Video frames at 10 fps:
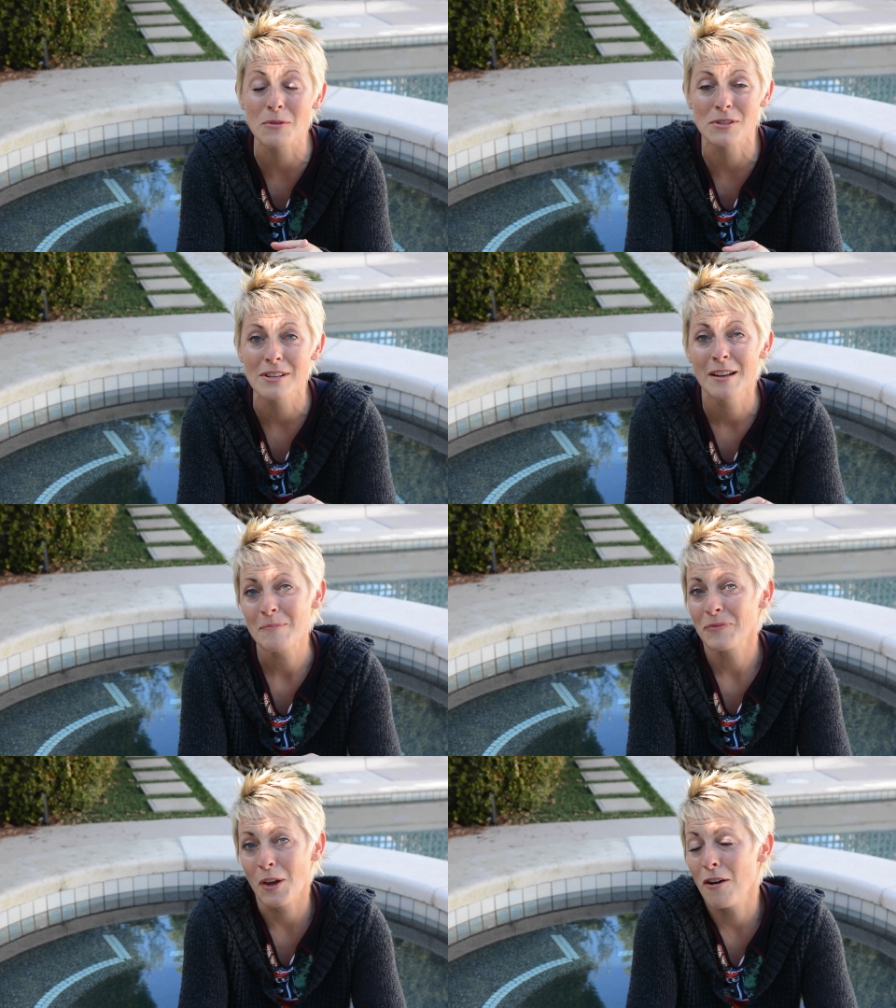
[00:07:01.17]
was
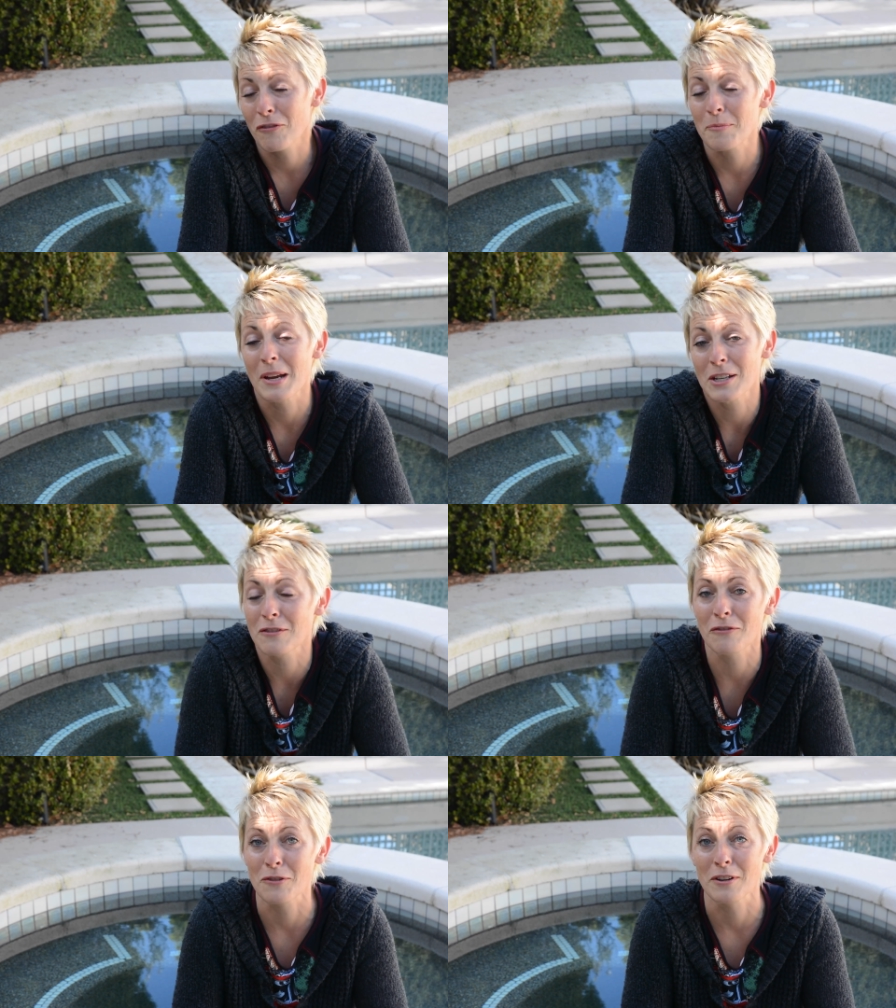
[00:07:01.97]

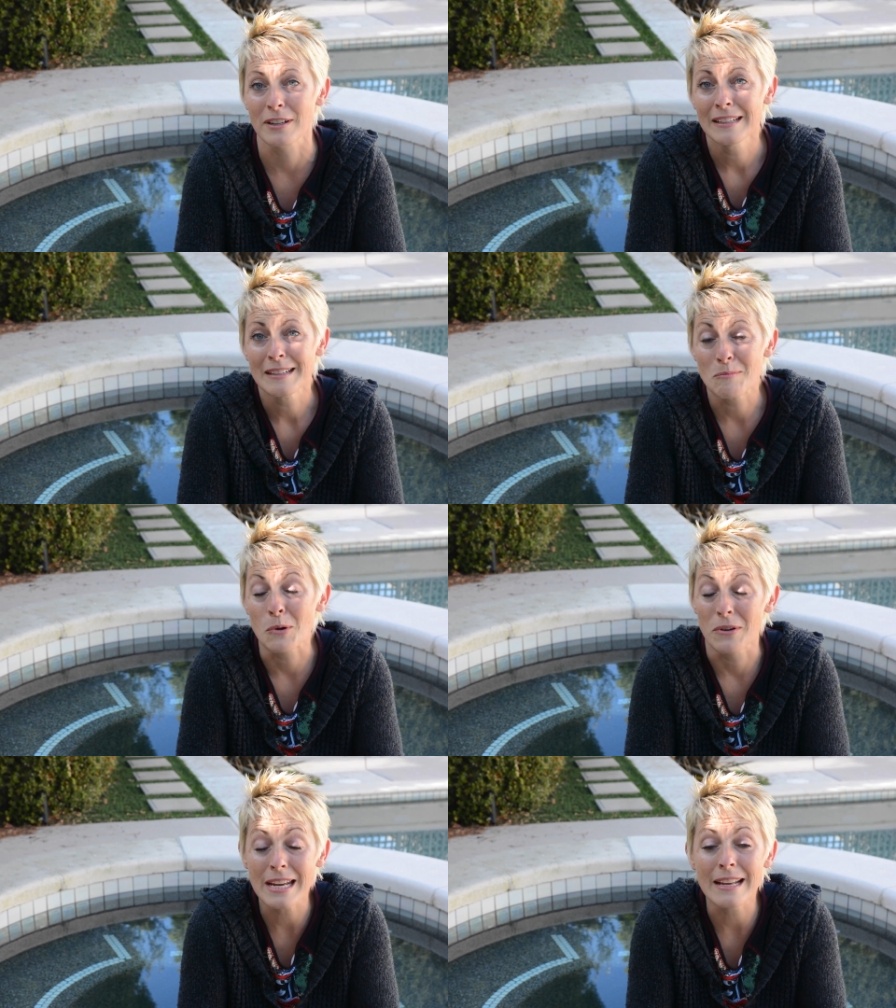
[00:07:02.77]
confirmation for
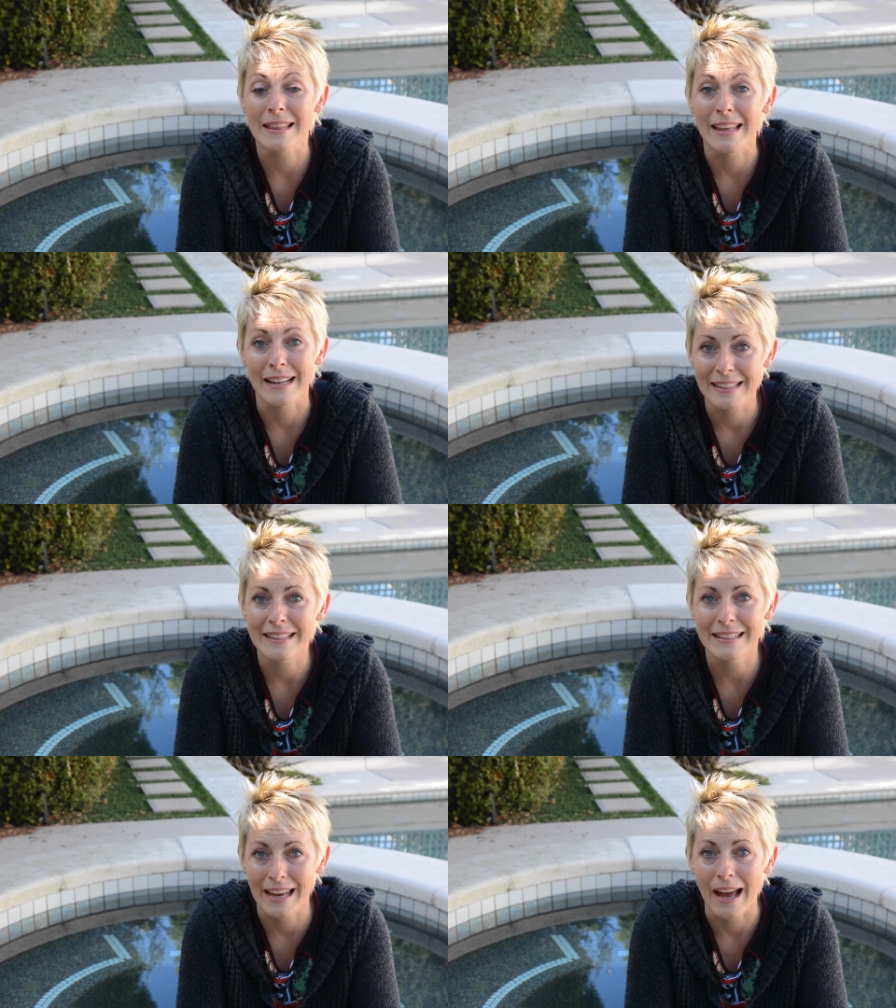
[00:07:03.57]
Maureen that,
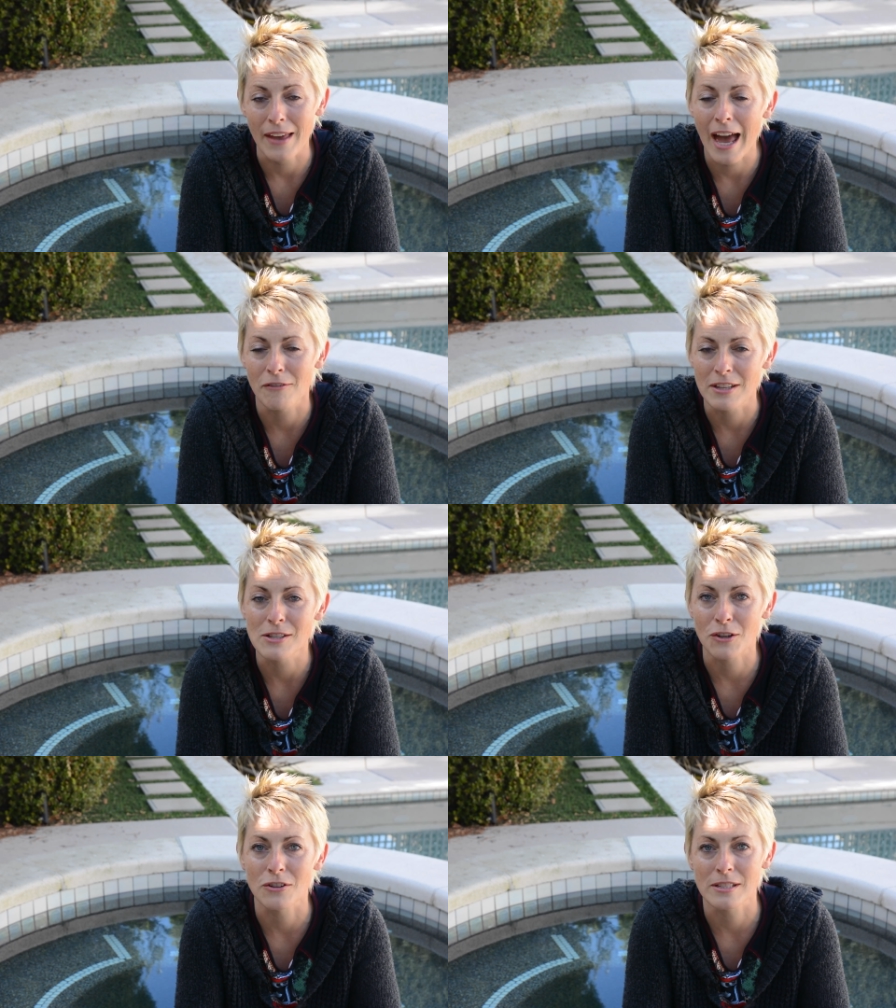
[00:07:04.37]
have these
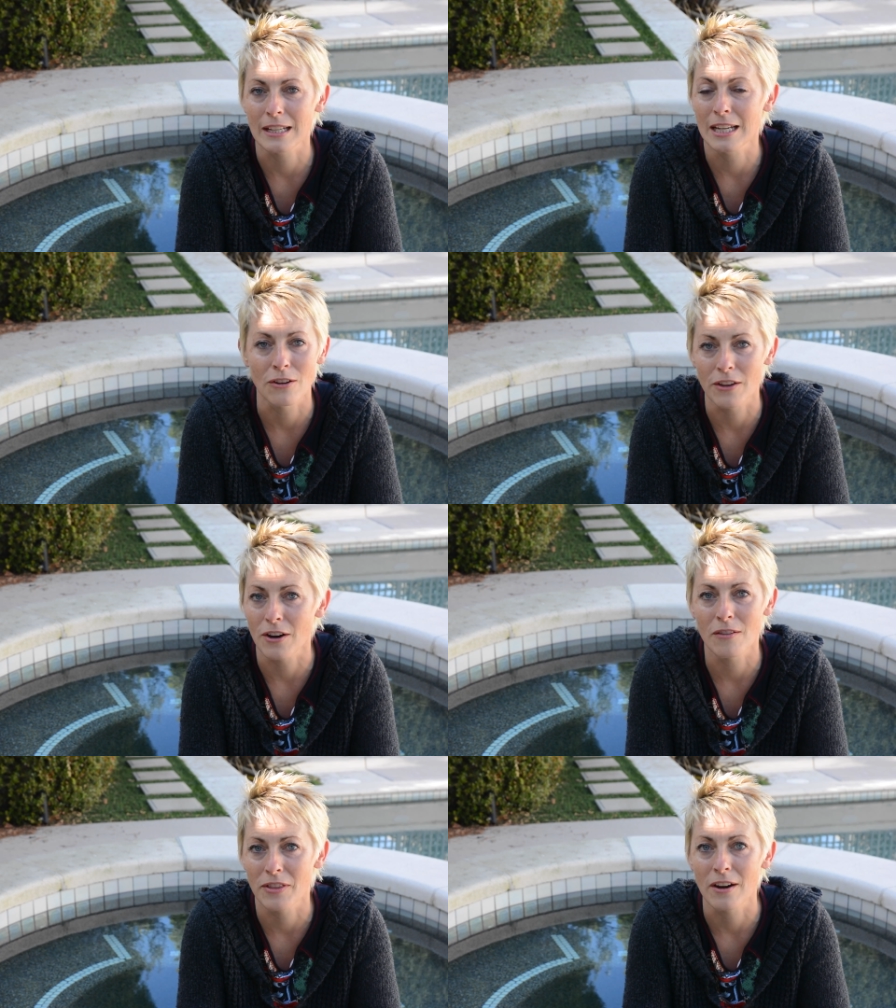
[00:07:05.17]
girls in here.
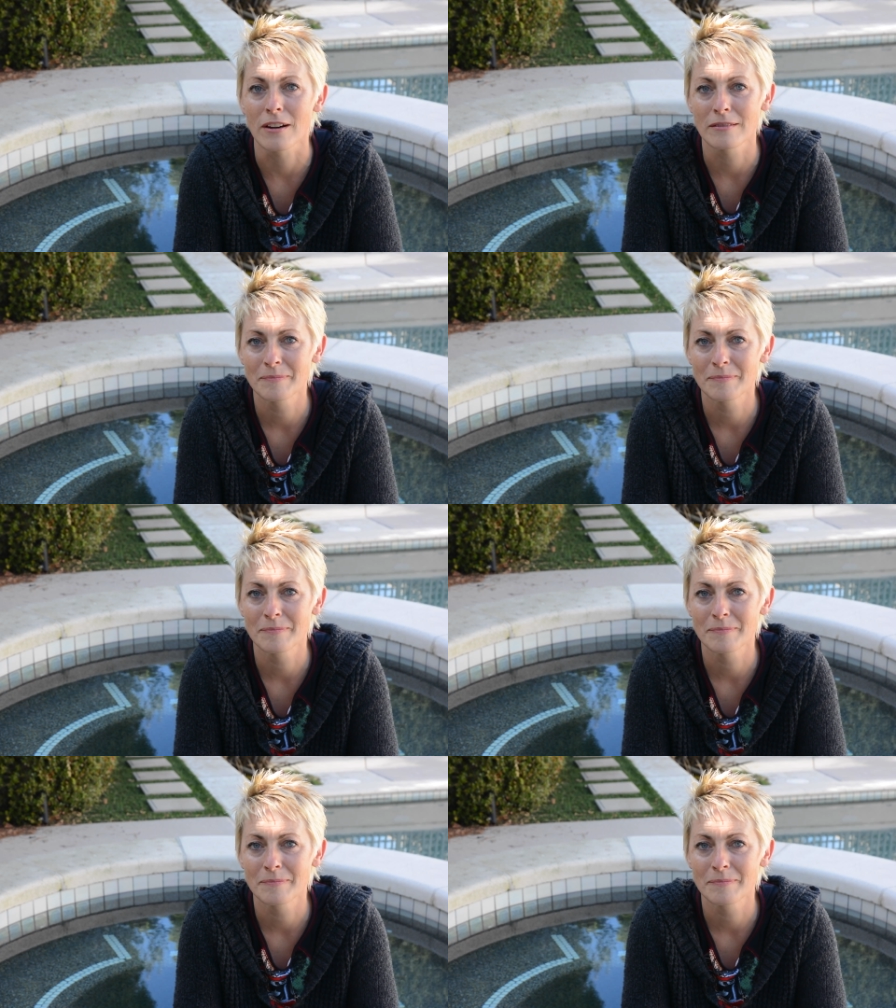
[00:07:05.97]
They're